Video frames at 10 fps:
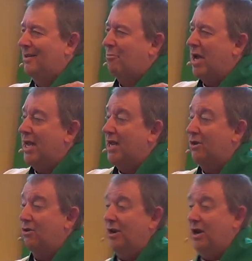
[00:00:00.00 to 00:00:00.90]
My
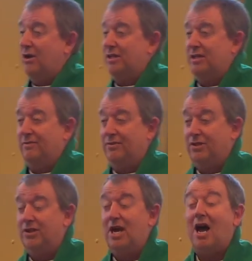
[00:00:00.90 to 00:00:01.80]
inner narrative
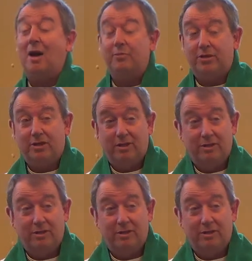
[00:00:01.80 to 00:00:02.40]
stopped.